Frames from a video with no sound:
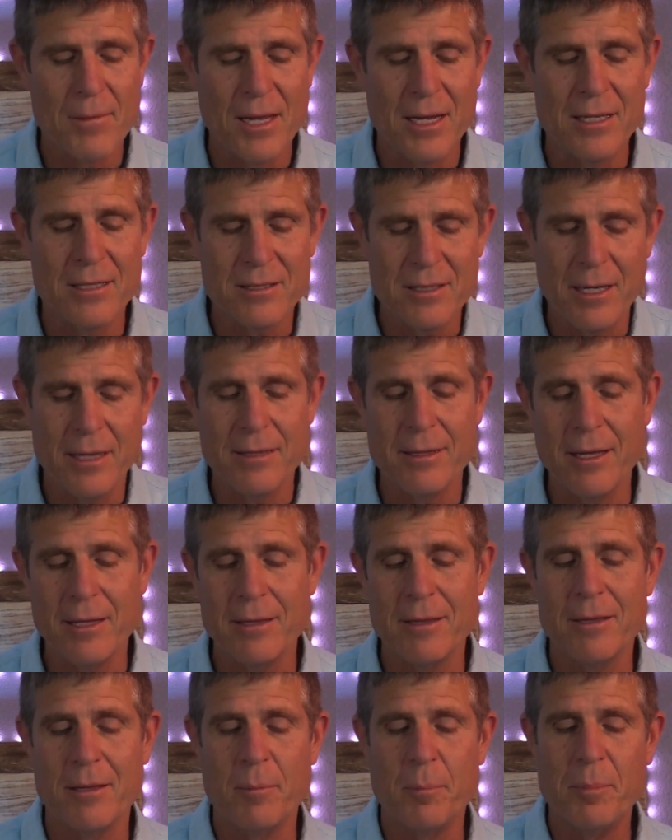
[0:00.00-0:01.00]
It said
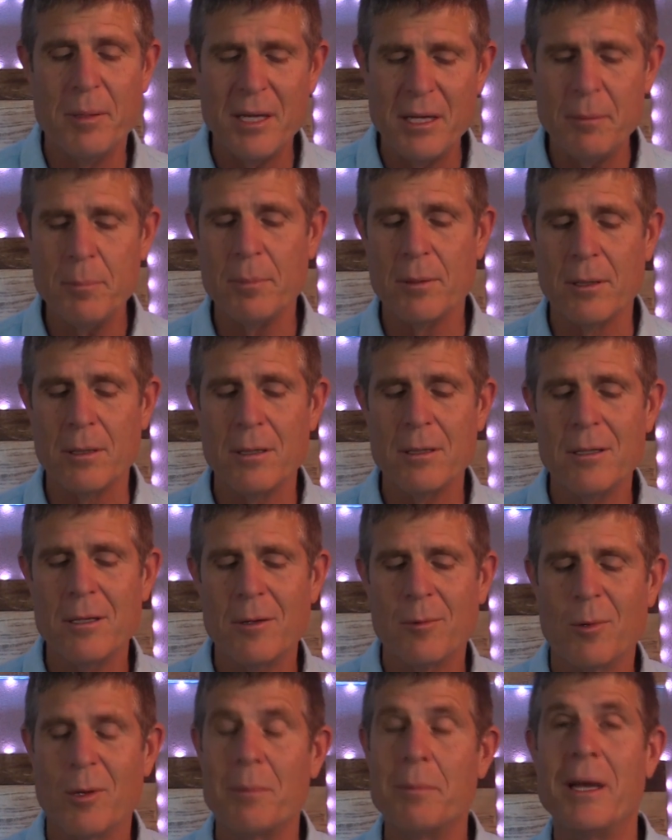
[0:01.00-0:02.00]
that the people
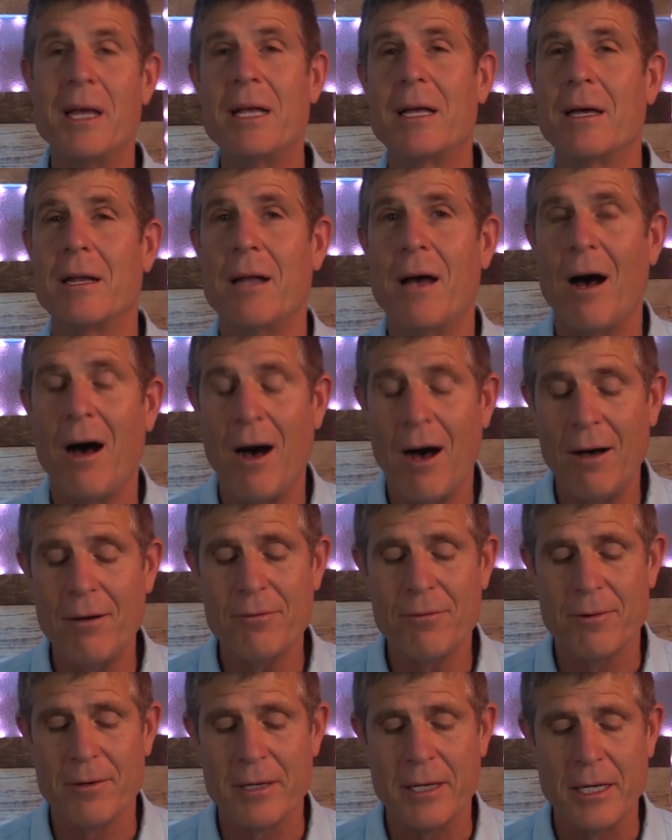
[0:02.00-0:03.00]
were making an
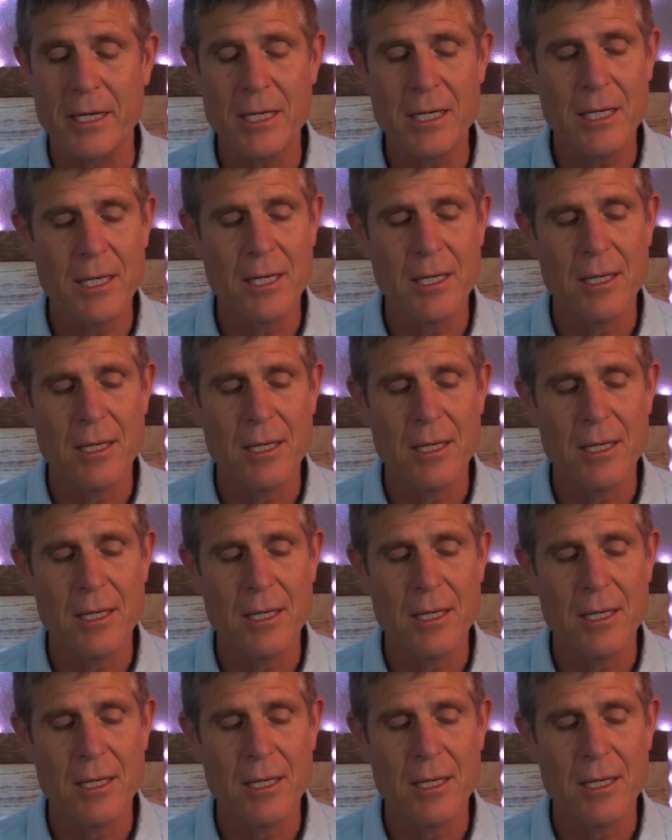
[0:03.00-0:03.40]
offering,